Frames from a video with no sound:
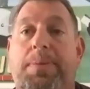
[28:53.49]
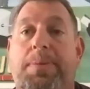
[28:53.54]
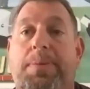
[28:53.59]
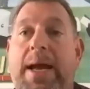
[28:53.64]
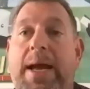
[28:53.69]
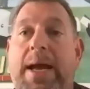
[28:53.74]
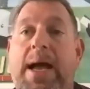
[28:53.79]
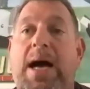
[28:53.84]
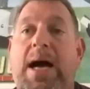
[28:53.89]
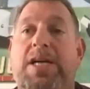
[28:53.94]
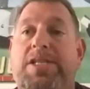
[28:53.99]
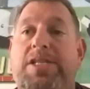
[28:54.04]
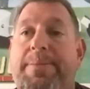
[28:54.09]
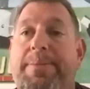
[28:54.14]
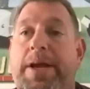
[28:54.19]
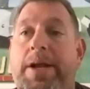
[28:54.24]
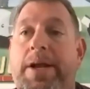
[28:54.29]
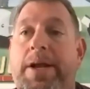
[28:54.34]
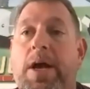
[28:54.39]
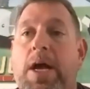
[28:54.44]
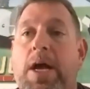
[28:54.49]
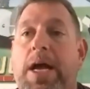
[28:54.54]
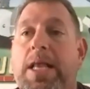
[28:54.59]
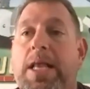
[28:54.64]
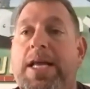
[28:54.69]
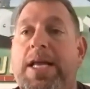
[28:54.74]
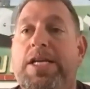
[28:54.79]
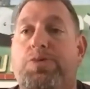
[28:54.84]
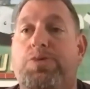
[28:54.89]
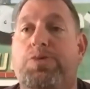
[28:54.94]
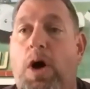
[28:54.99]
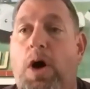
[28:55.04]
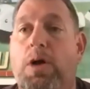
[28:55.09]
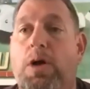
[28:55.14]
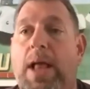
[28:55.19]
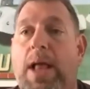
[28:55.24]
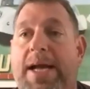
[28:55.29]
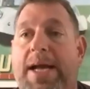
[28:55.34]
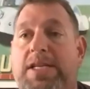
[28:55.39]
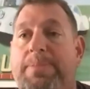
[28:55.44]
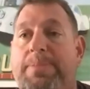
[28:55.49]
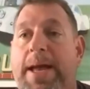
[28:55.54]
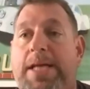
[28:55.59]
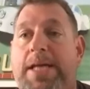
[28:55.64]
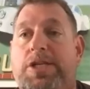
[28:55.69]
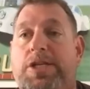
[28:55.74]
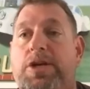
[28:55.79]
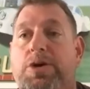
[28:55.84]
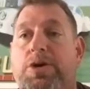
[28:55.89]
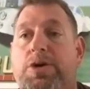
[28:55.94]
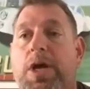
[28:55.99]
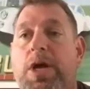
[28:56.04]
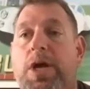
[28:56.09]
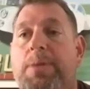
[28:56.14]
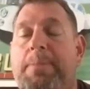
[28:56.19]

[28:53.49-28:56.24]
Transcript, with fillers: My gosh, I mean, at least Rolex makes those